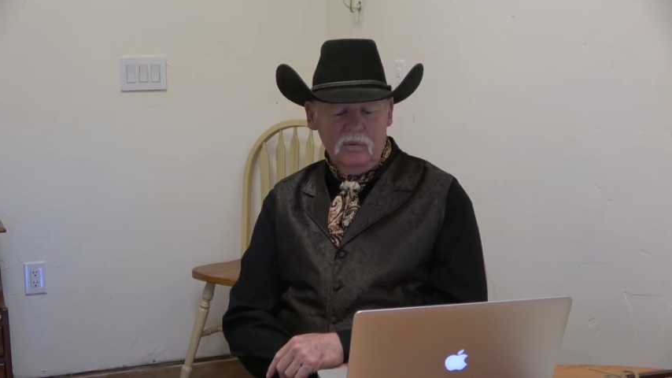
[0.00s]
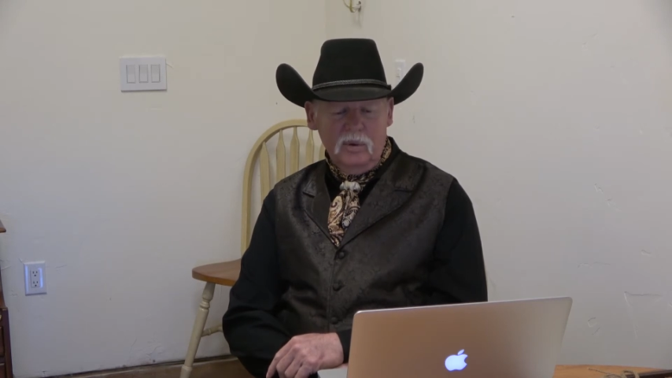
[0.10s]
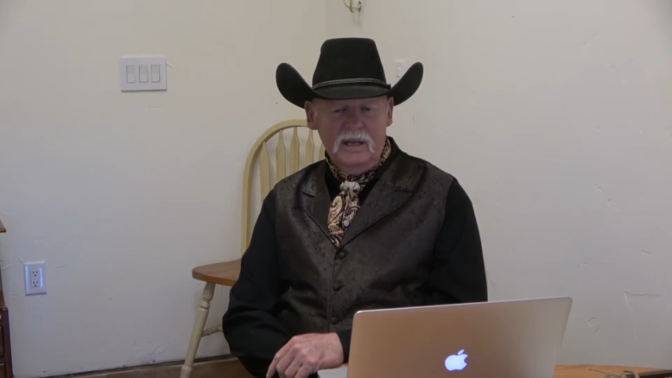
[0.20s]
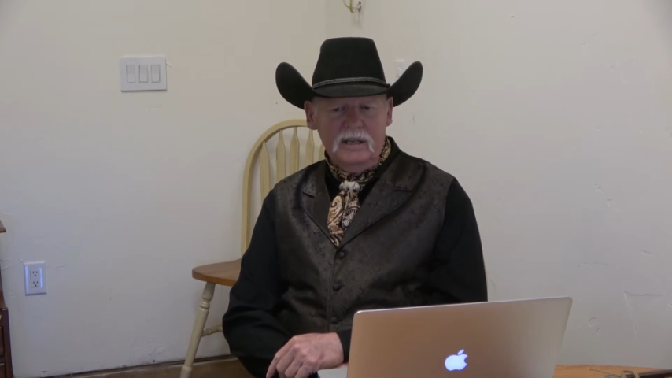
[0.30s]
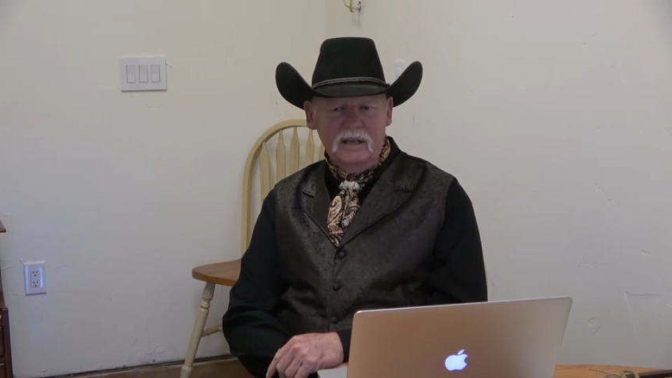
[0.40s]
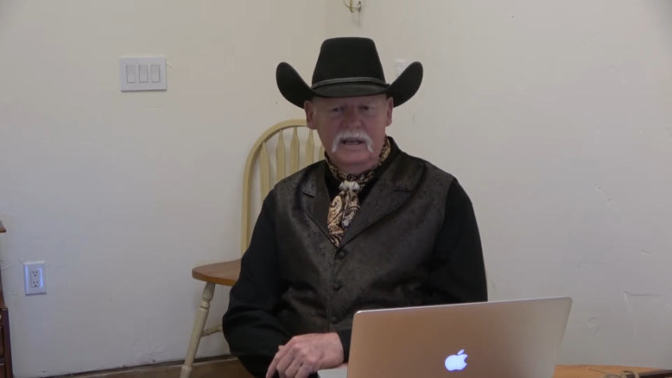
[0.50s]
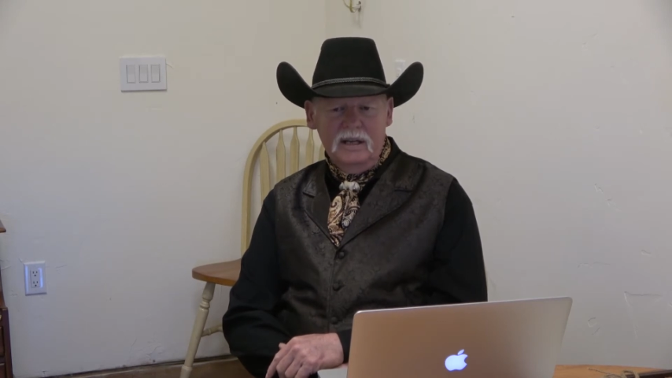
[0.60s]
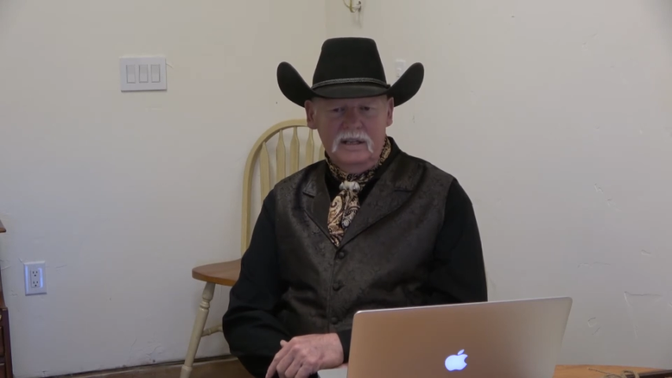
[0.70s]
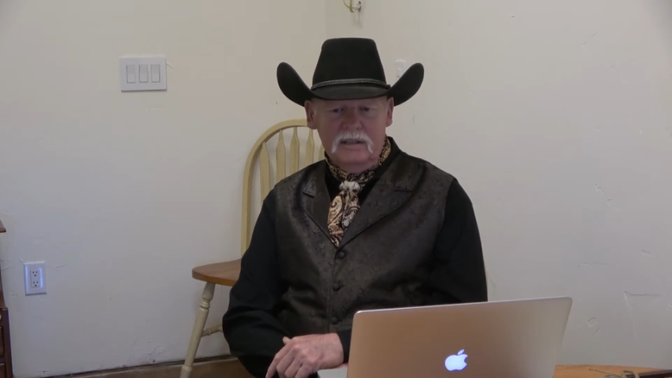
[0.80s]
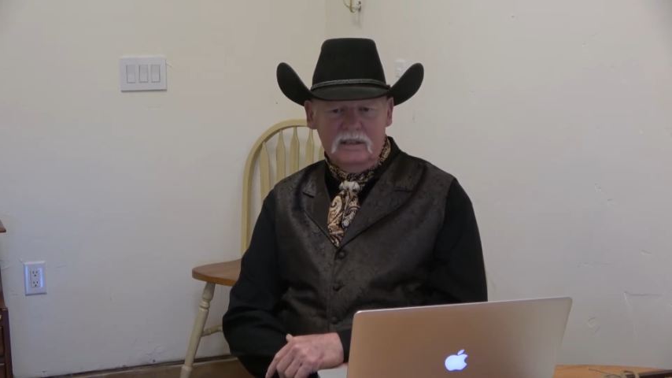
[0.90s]
Weak
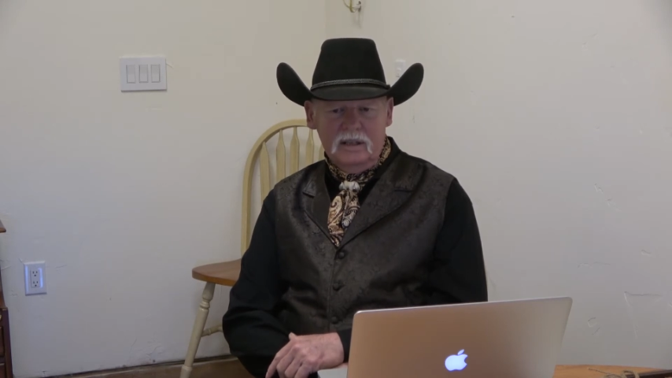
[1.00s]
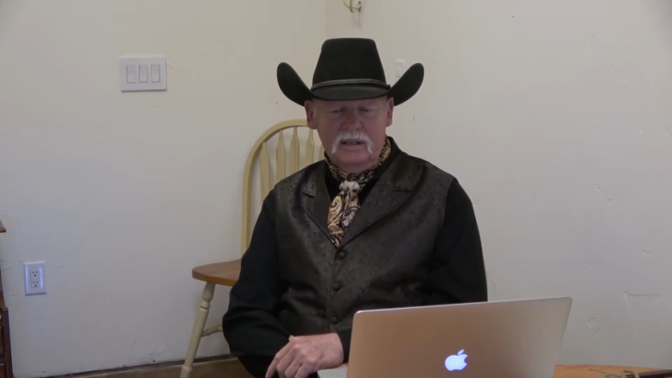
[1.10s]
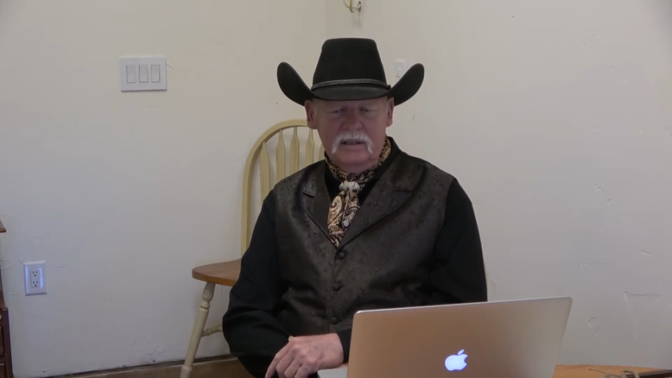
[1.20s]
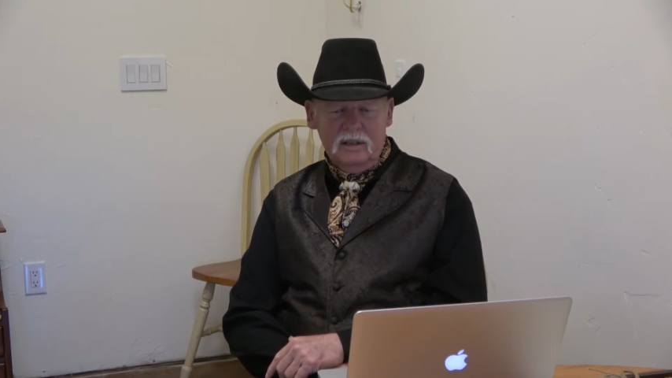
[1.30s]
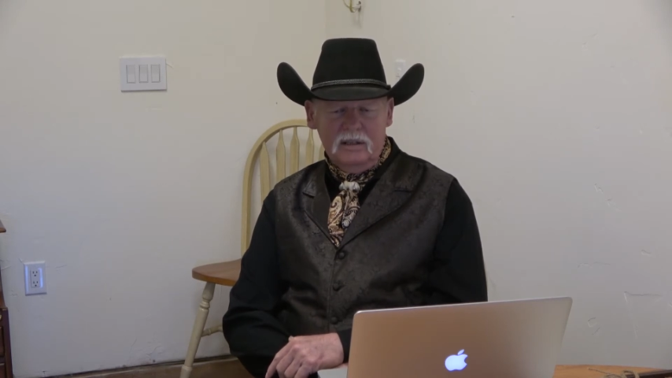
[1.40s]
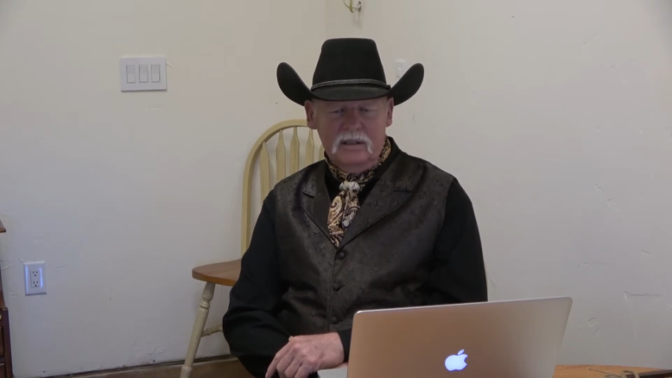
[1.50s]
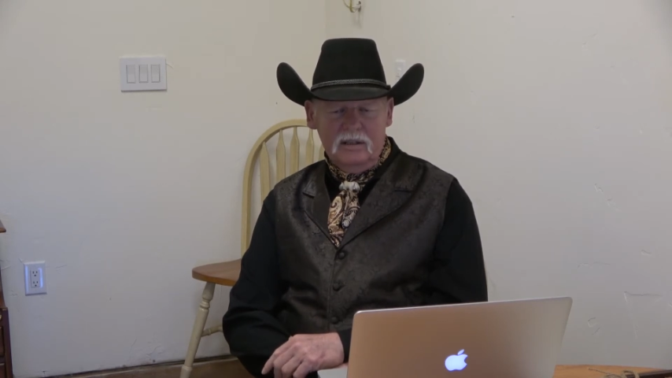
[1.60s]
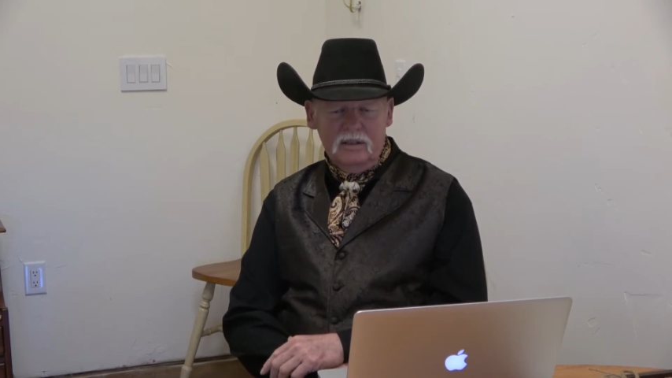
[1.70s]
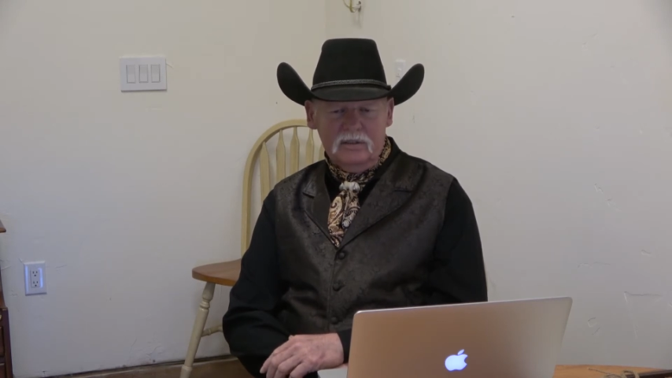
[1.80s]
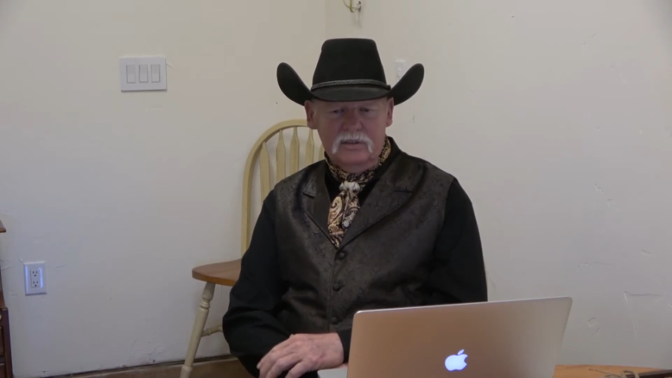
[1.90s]
knees.
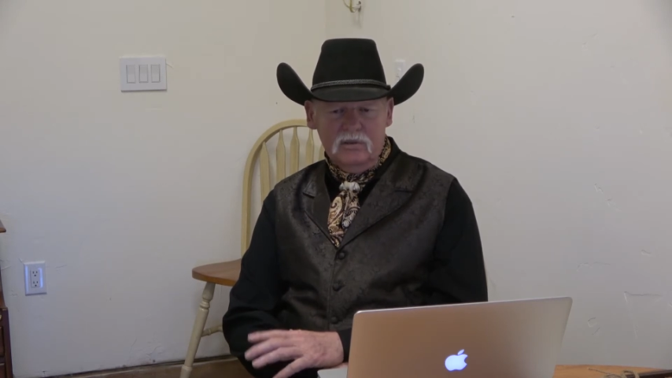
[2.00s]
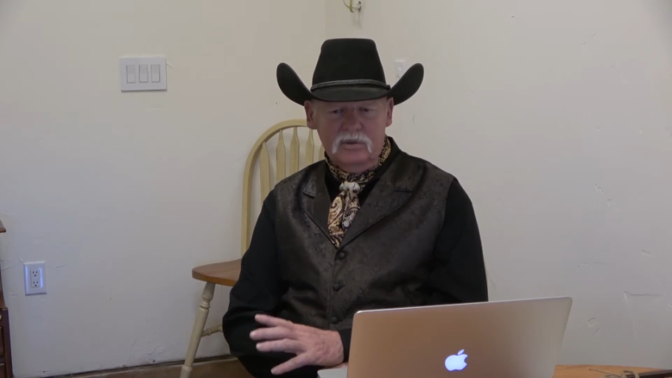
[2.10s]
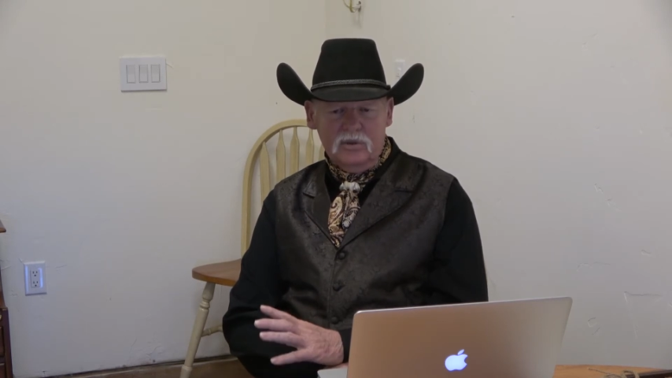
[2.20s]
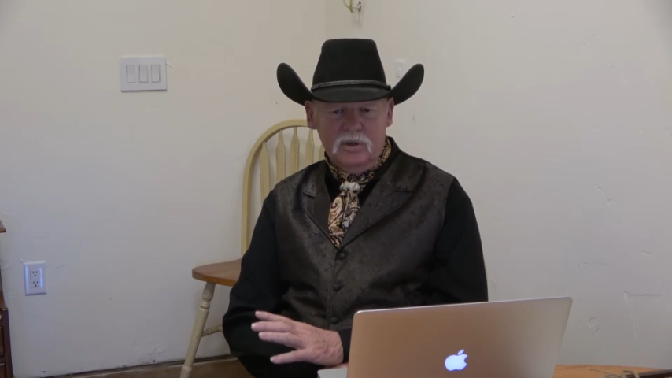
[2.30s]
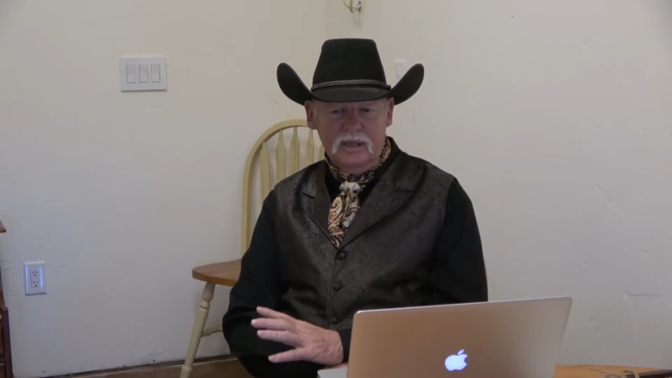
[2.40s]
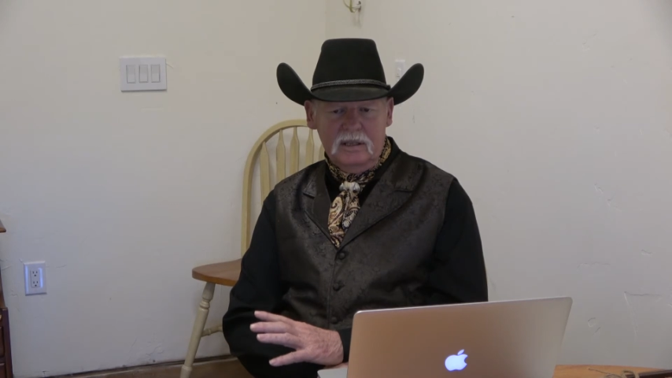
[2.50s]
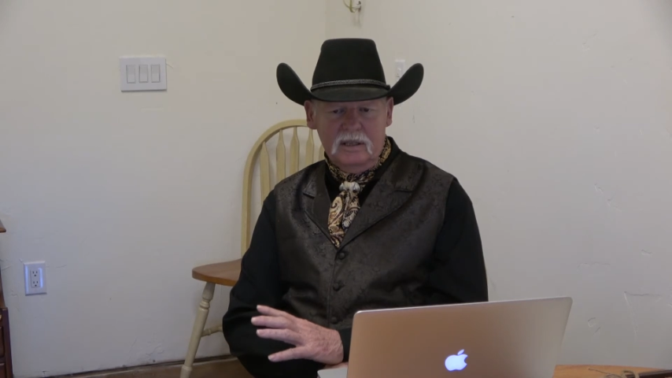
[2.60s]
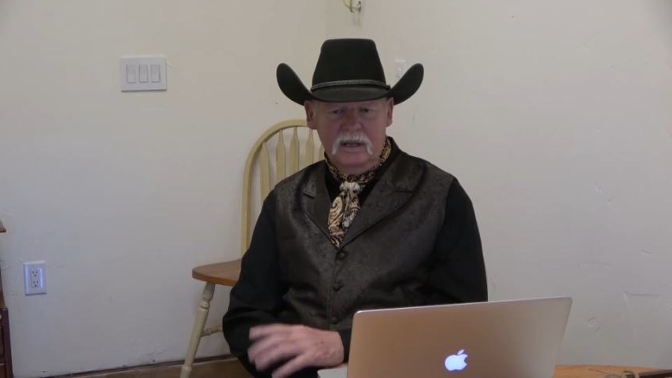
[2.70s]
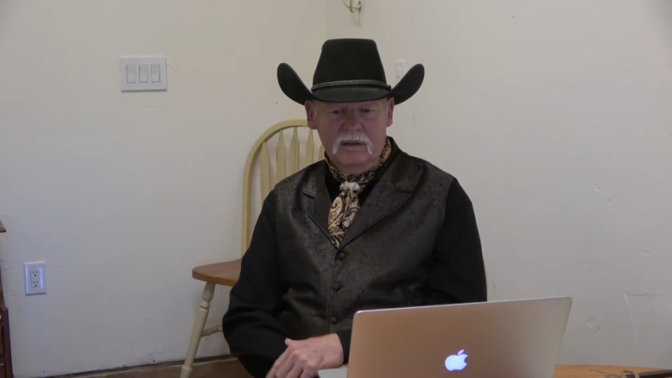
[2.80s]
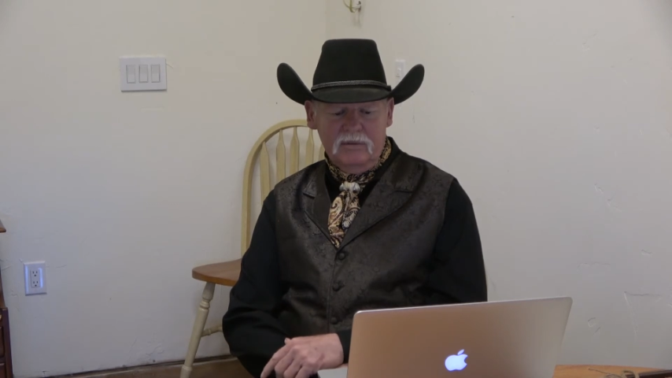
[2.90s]
There's no strength
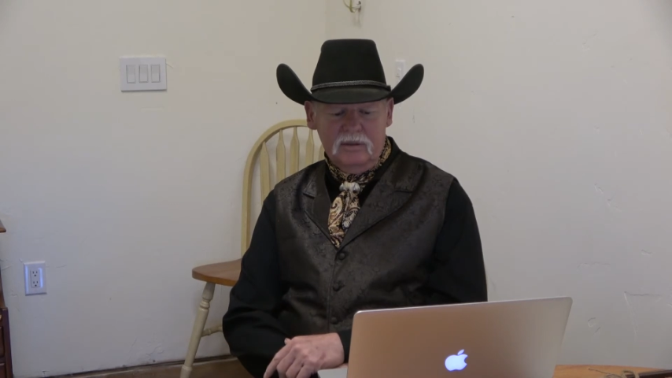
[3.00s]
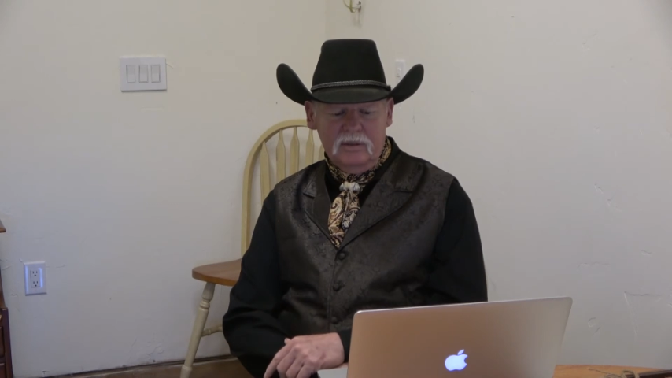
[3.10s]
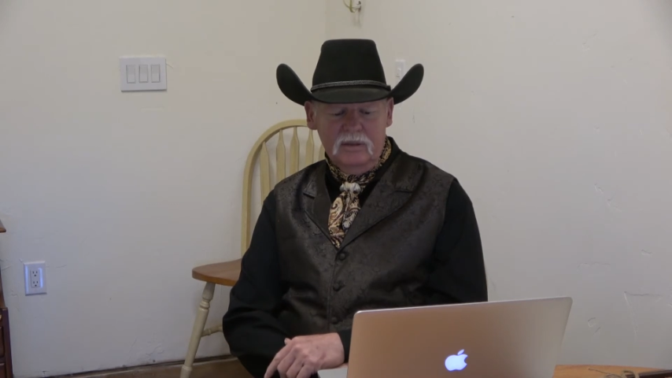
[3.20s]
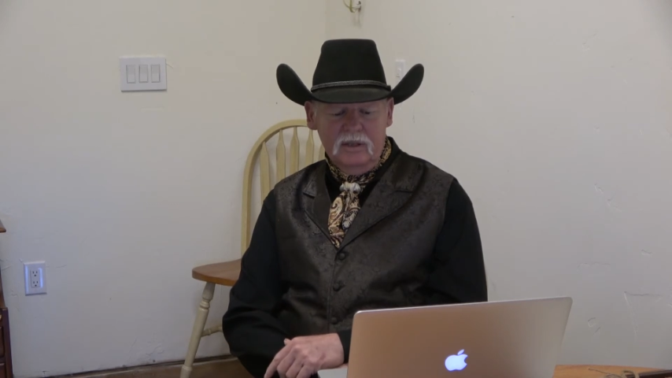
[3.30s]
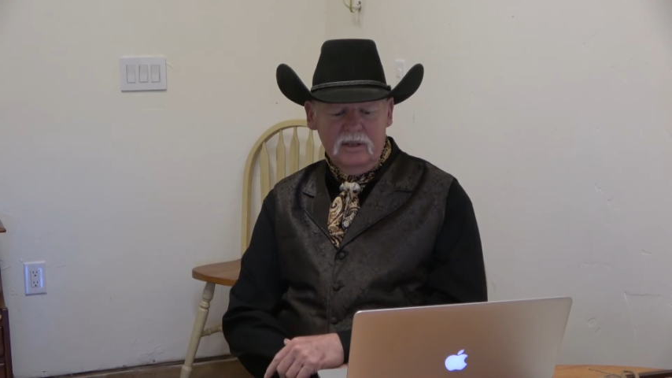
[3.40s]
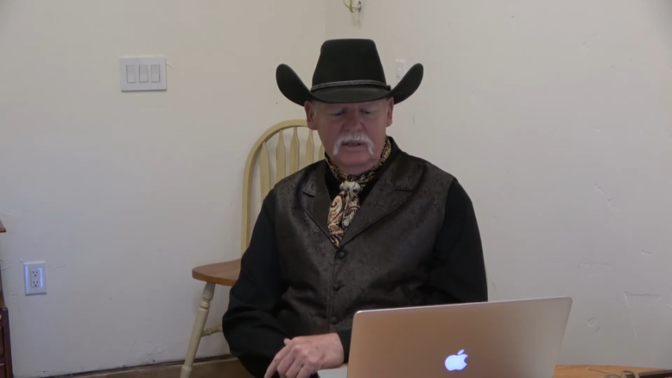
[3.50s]
left to